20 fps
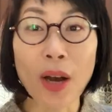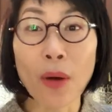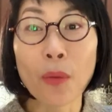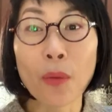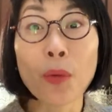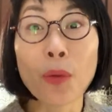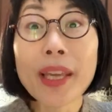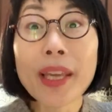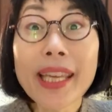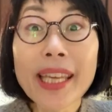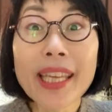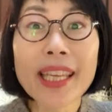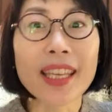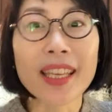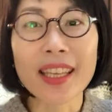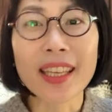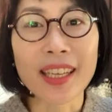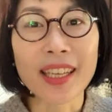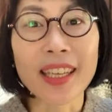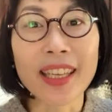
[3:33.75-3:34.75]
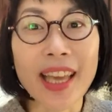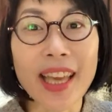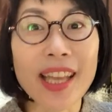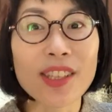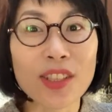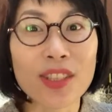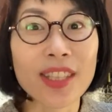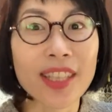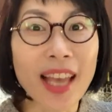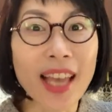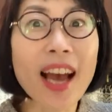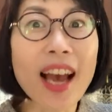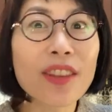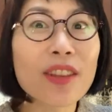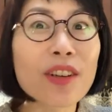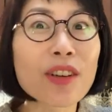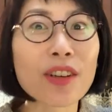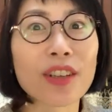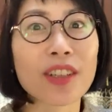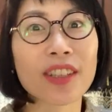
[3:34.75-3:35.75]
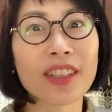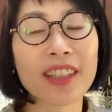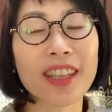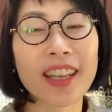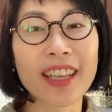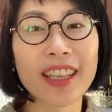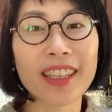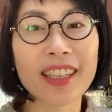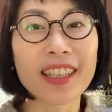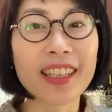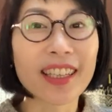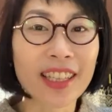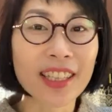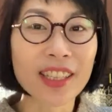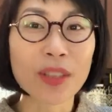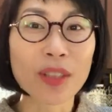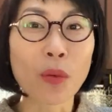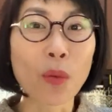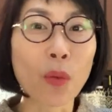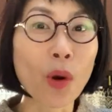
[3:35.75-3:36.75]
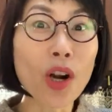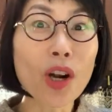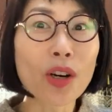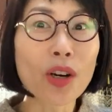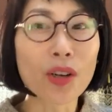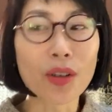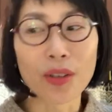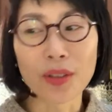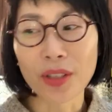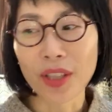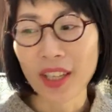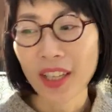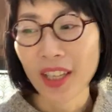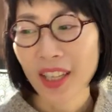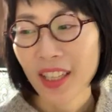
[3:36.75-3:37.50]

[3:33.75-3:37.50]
how we can get together like in the world.